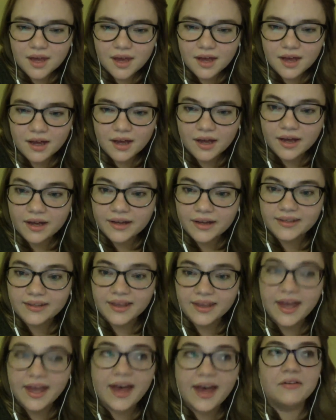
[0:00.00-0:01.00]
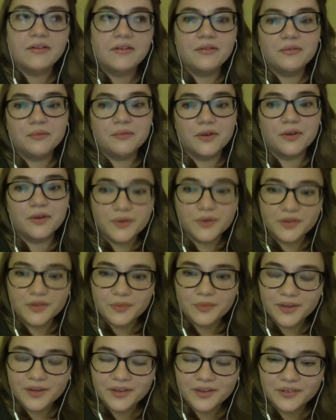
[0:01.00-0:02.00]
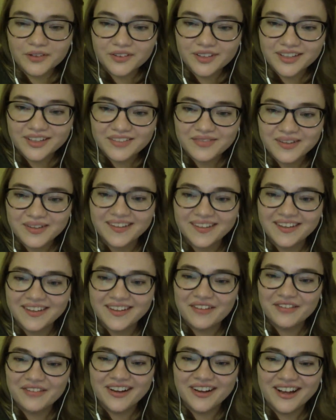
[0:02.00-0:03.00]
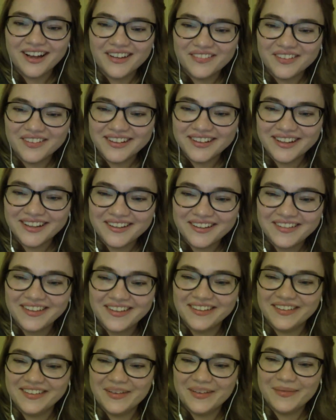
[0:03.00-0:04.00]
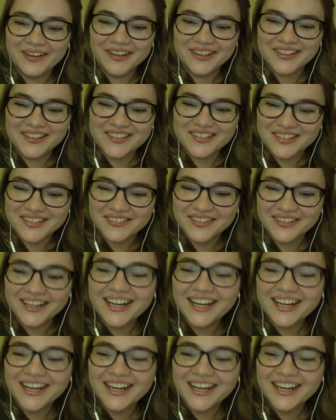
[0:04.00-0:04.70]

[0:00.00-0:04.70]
Yeah, which was a big relief because I'd forgotten what the other things I put on the sheet were.